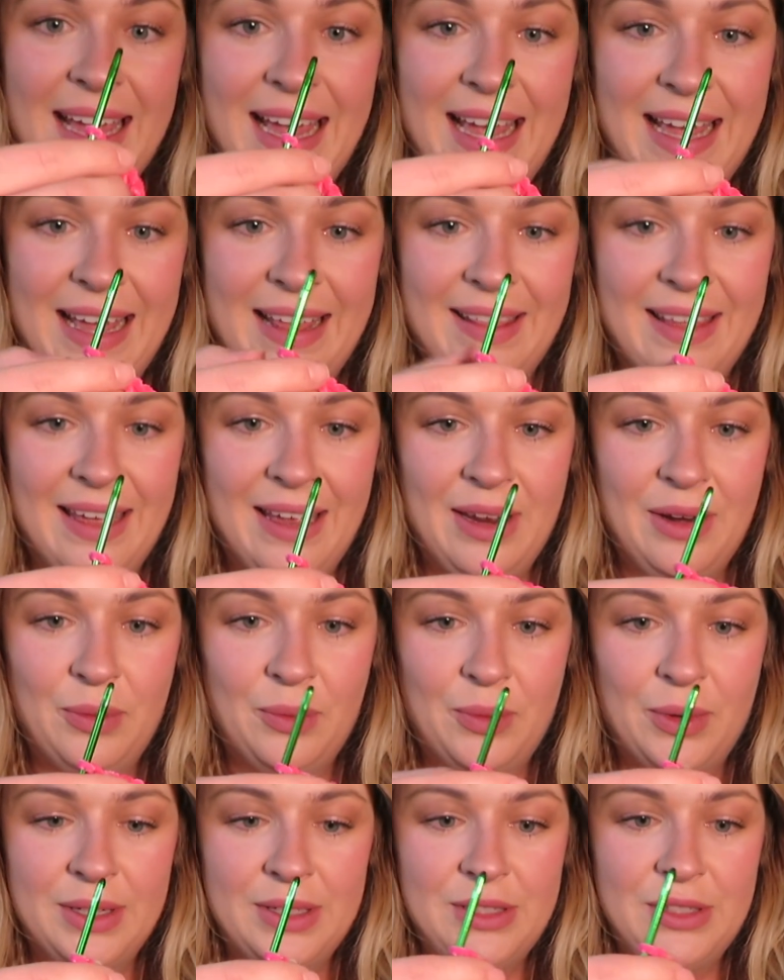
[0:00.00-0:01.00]
And then
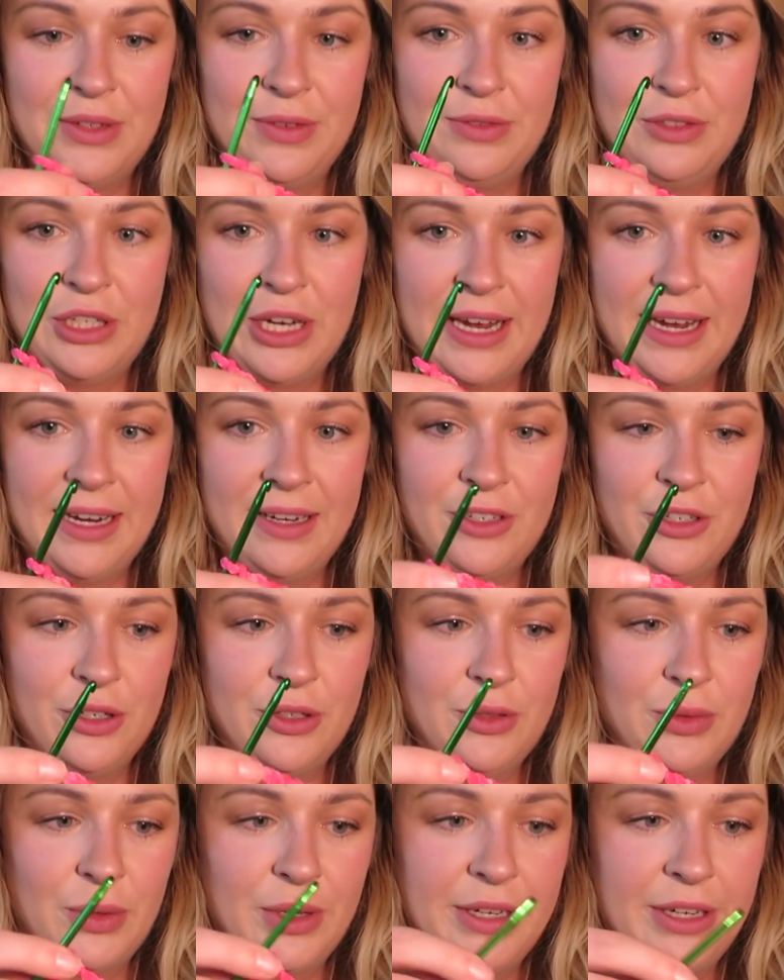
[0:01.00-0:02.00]
once you've chained your
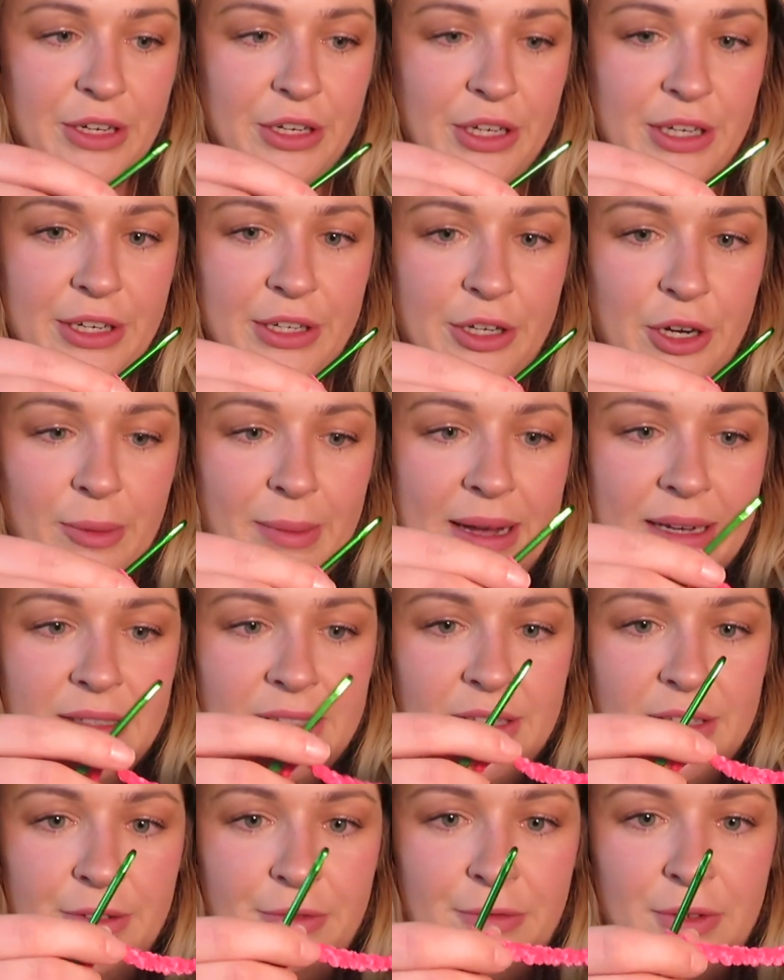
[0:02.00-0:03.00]
20, you're gonna go back
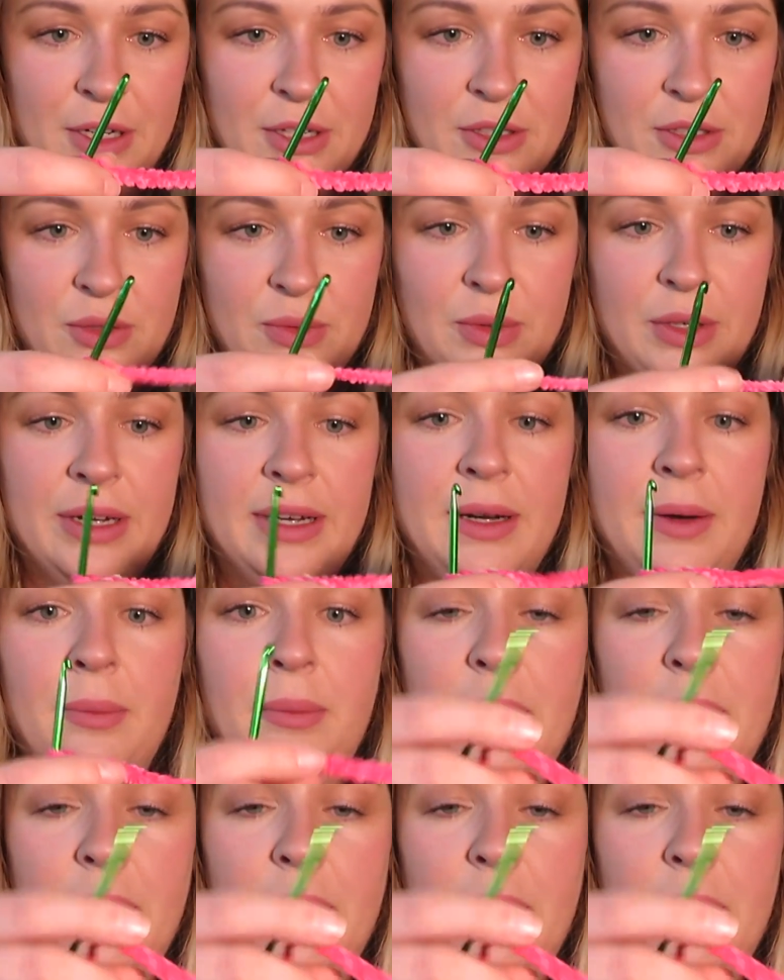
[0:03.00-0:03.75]
to the first one,